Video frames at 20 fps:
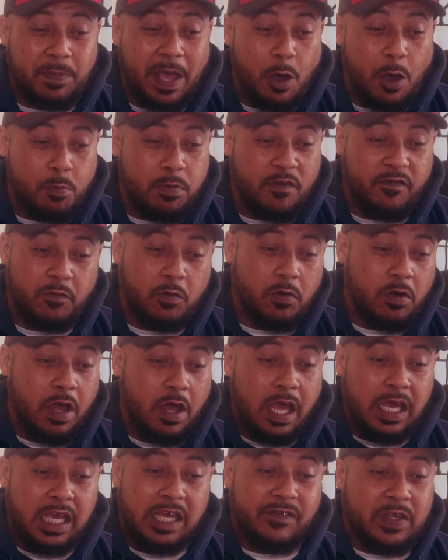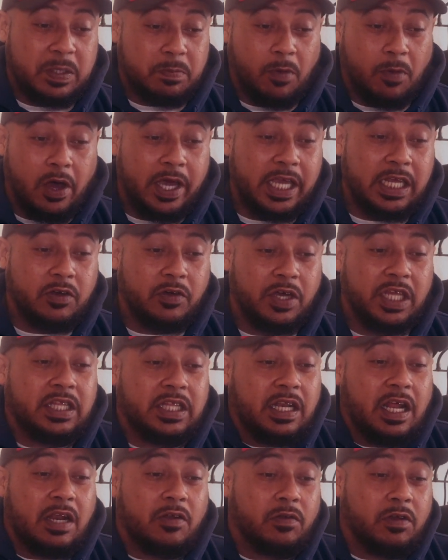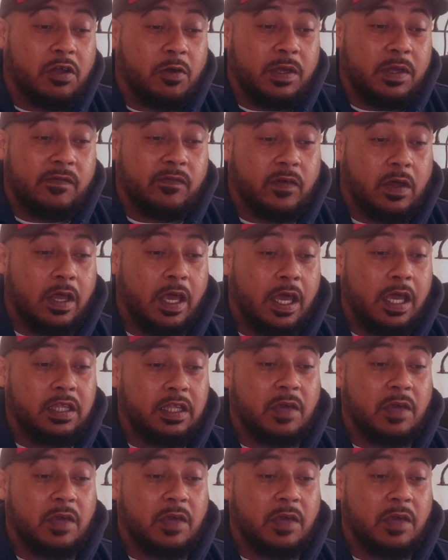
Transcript: battled before. If it's Marty Lloyd, then I don't know either.